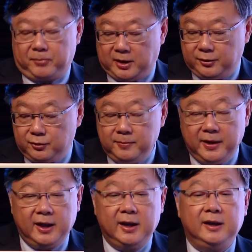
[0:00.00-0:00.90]
And group
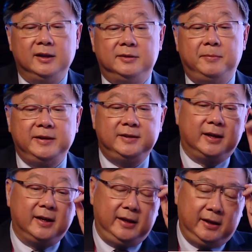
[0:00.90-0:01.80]
A is
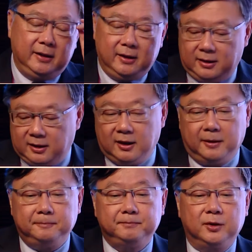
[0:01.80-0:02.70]
basically a